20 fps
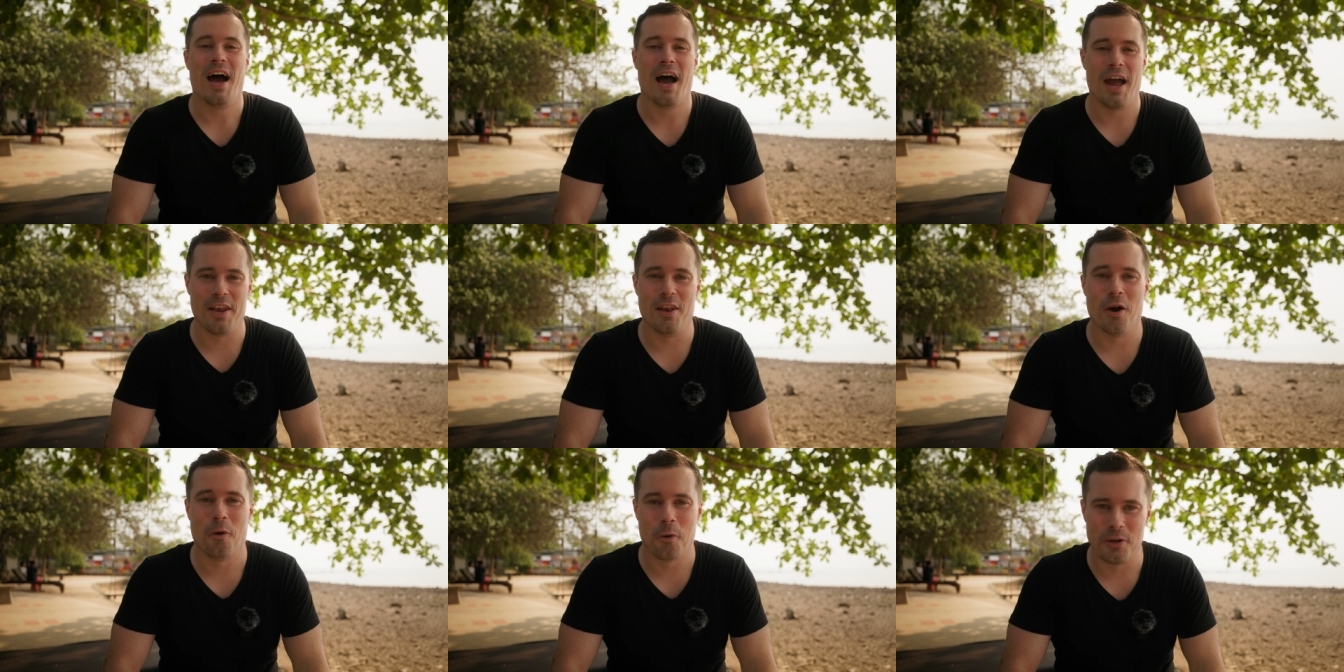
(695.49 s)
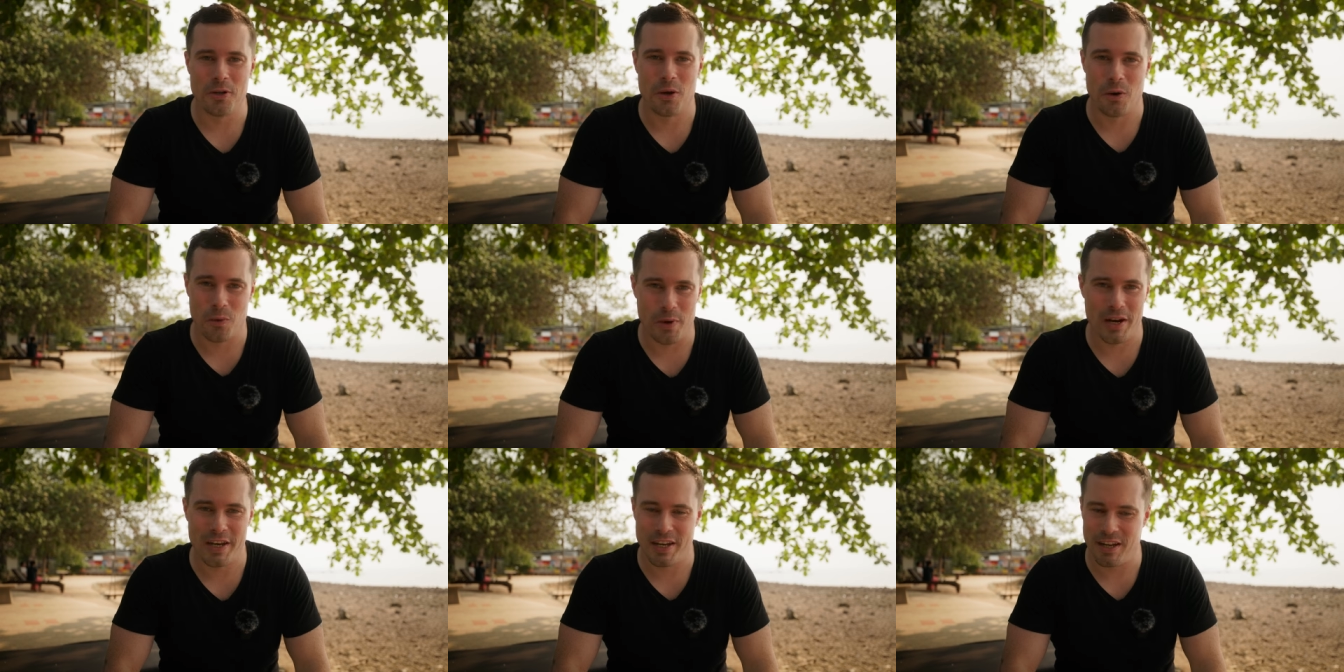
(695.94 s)
I know it
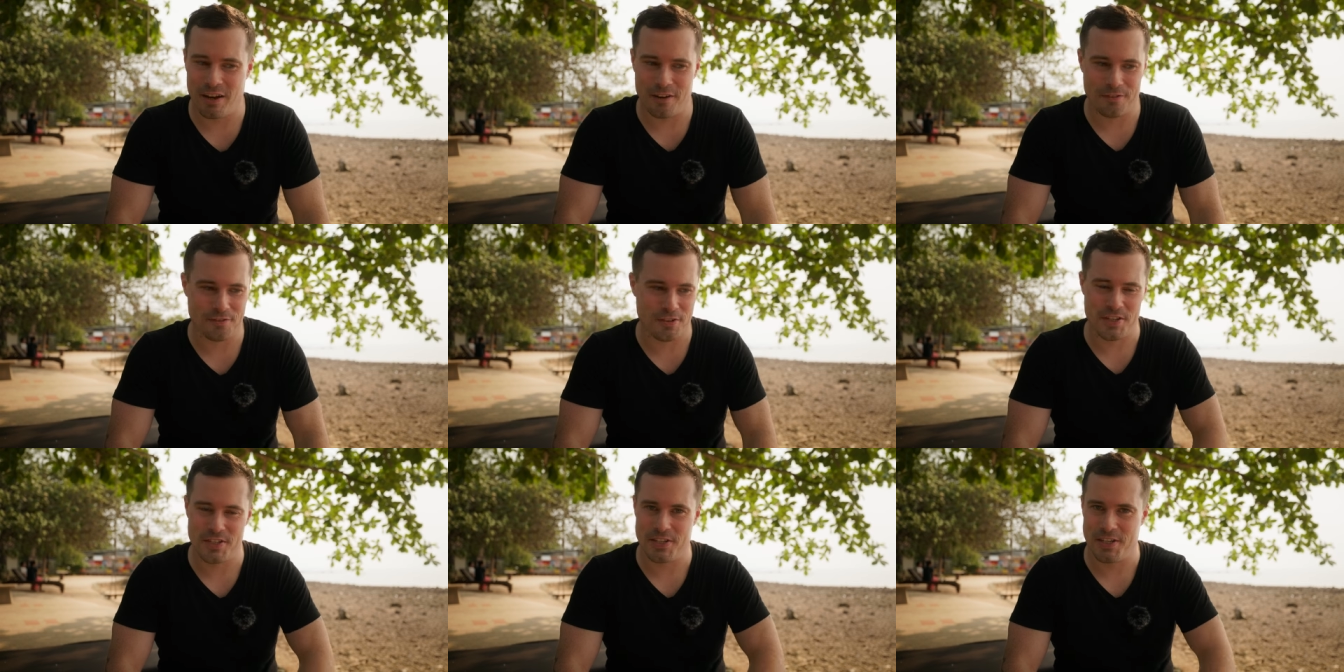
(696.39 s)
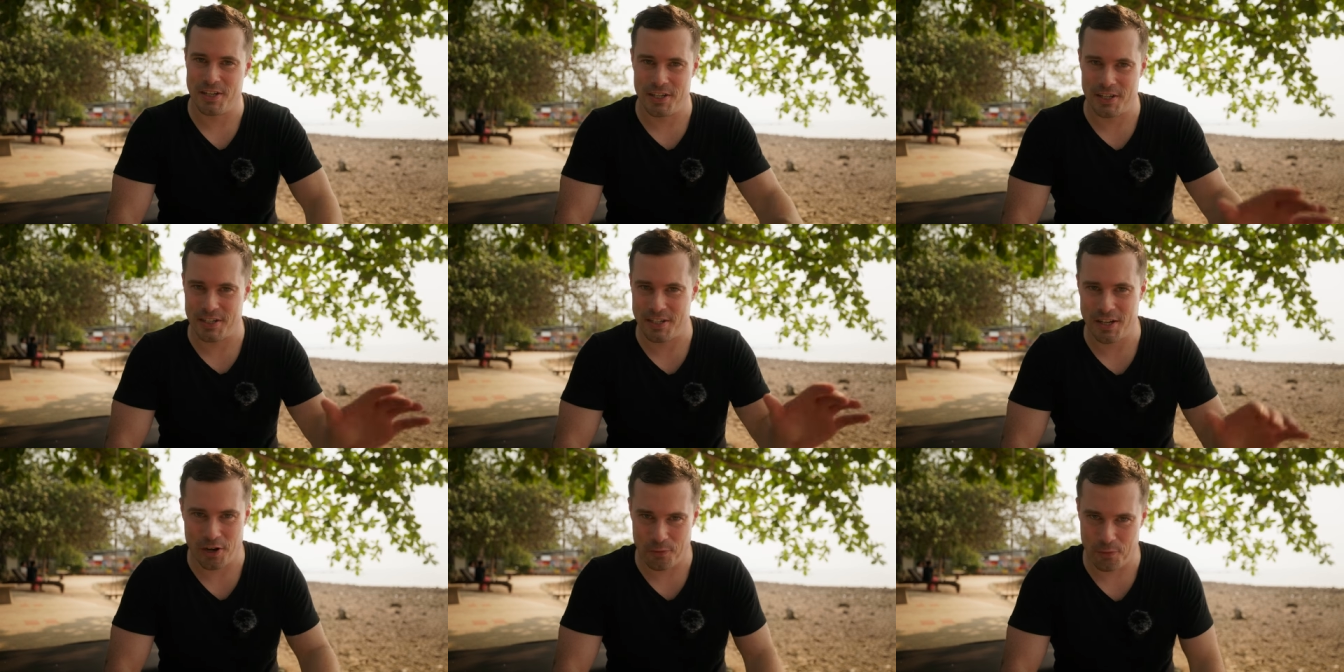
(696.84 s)
already after
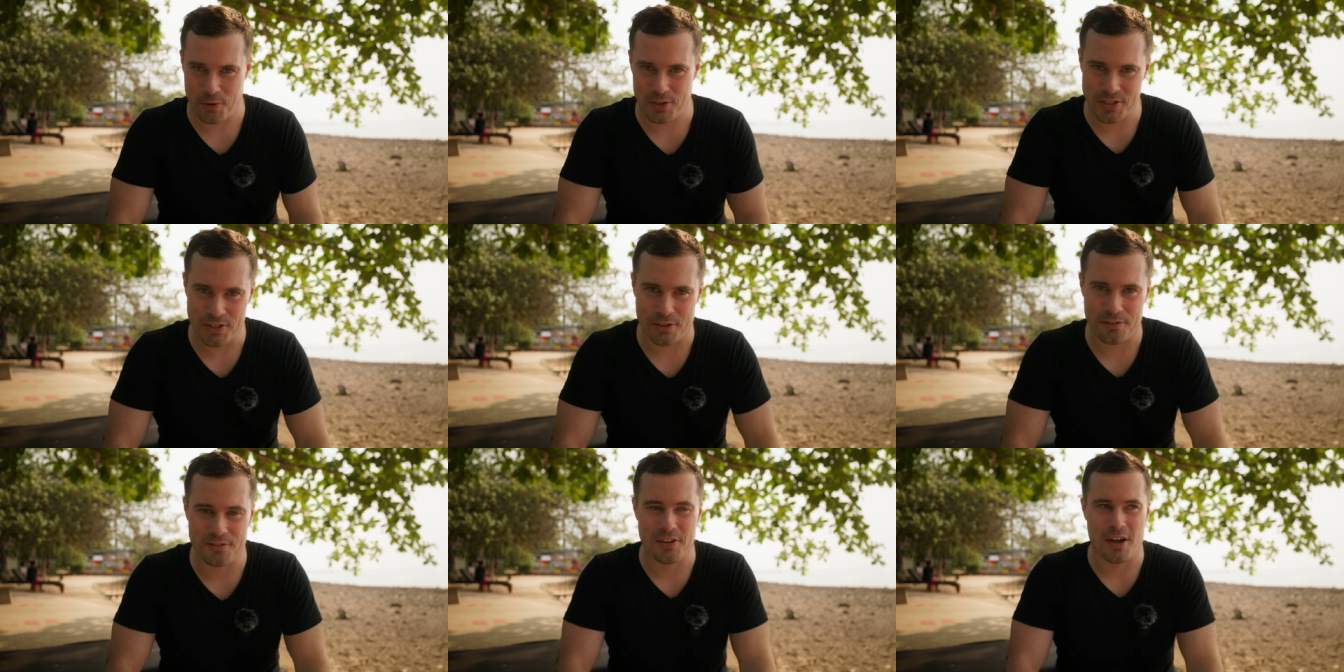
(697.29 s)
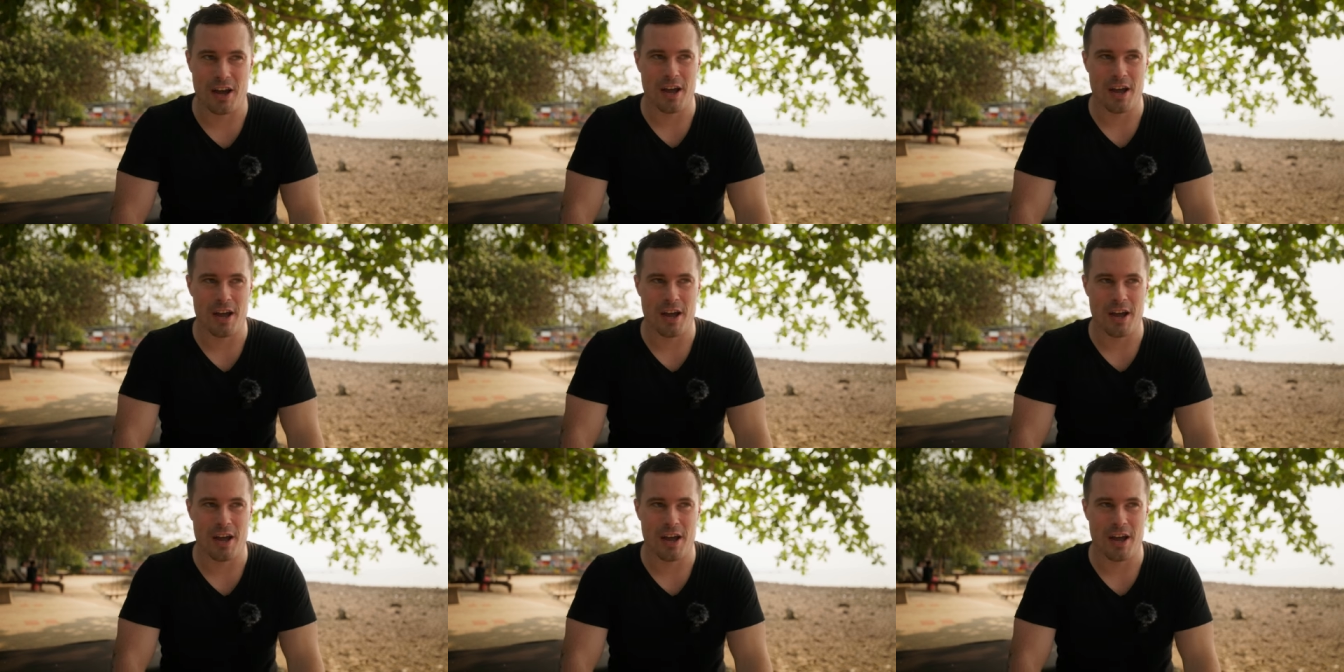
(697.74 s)
seeing it hundreds of